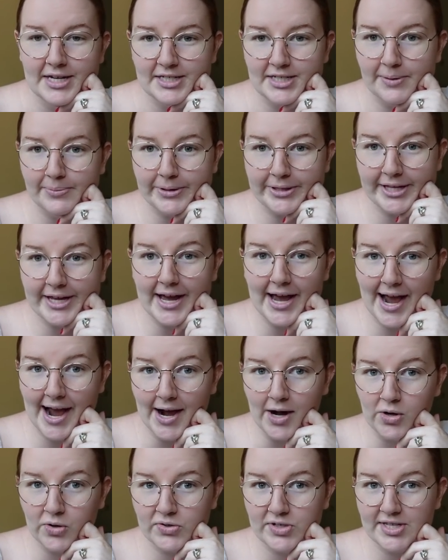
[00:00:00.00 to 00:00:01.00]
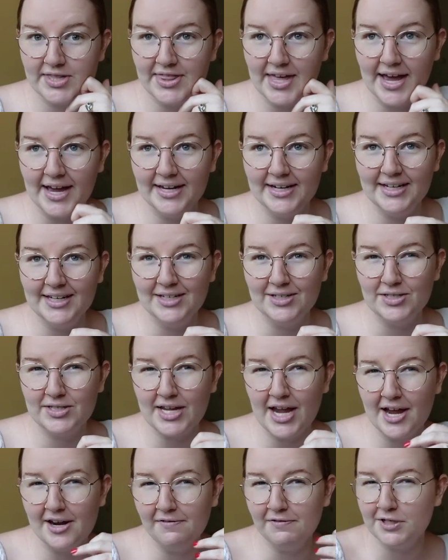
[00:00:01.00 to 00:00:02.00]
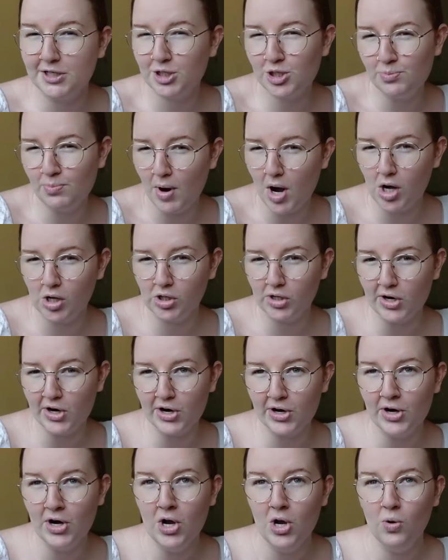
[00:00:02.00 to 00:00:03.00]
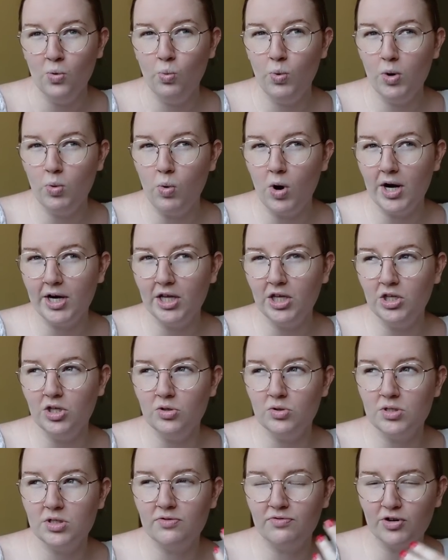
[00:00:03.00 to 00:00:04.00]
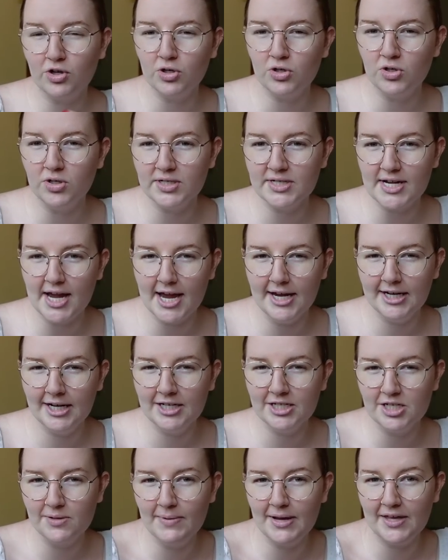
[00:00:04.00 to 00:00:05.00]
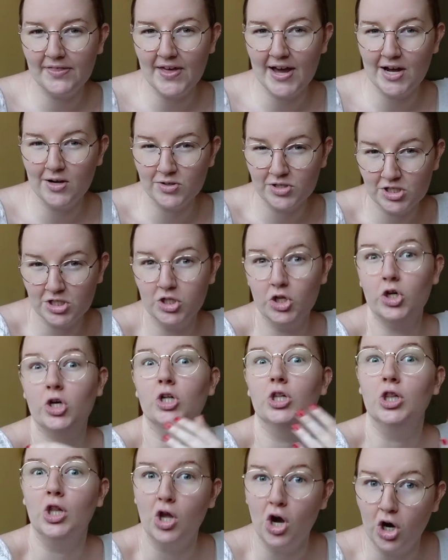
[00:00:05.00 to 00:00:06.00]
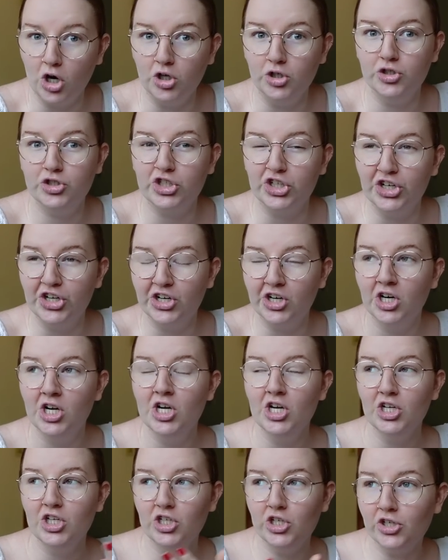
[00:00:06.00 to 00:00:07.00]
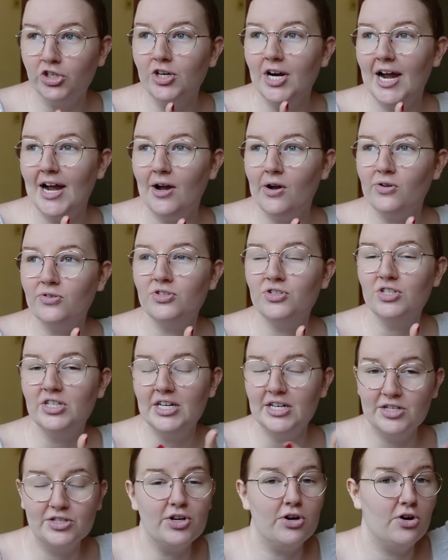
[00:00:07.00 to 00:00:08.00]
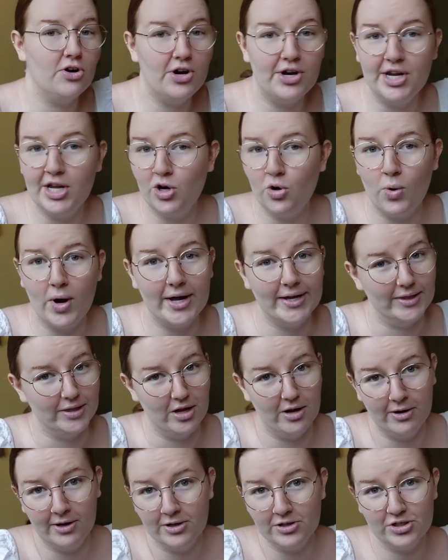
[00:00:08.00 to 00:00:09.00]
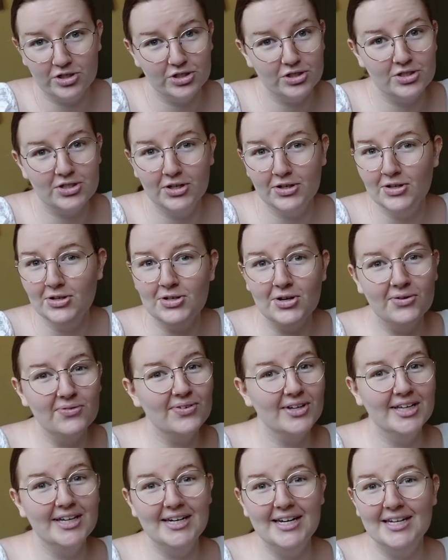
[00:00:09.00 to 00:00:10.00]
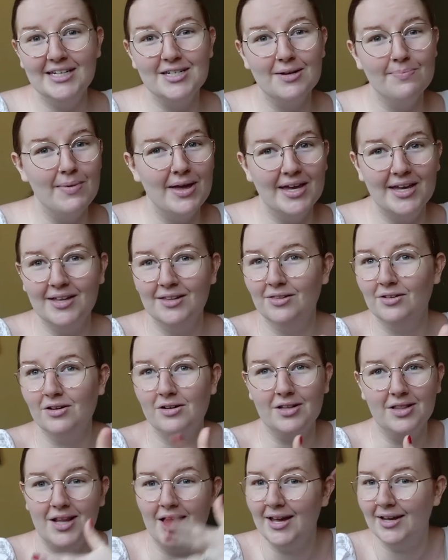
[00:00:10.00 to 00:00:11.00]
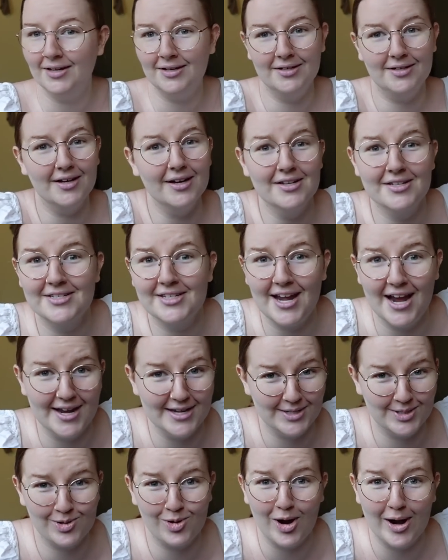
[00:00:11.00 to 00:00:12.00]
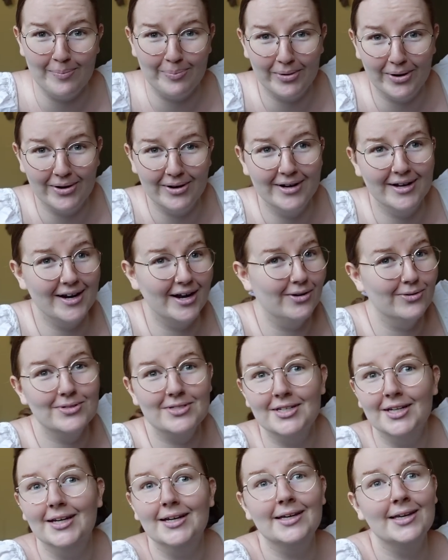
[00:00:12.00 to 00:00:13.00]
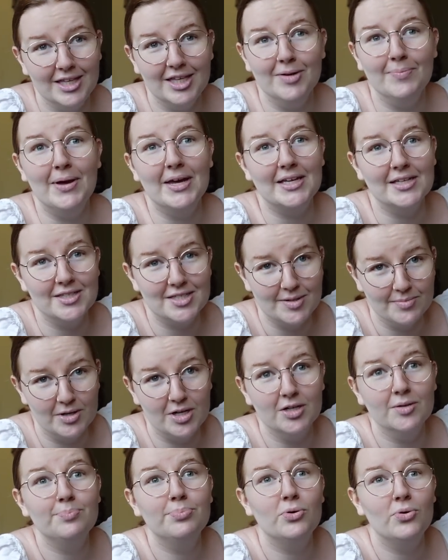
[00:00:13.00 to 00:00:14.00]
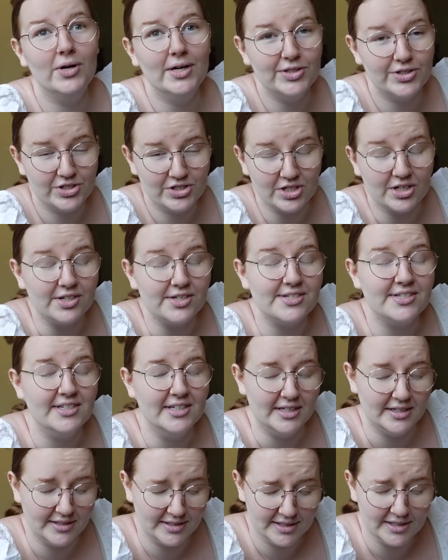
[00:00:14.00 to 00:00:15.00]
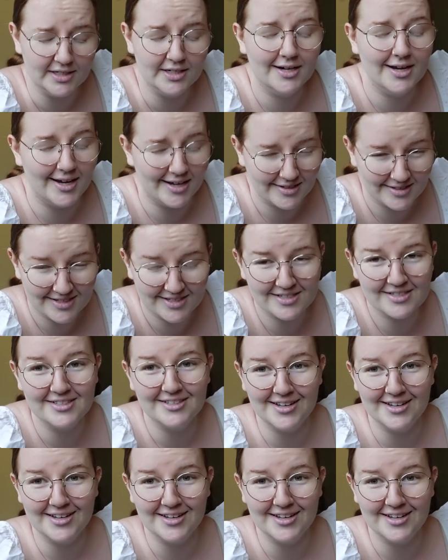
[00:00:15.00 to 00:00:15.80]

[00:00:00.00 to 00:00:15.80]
typically a house that is kind of smaller would want to use vertical siding to make the house look larger your house is already quite large, so you don't really need to make it look like a skyscraper. And I was like, you're making some good points, Justin. Yes,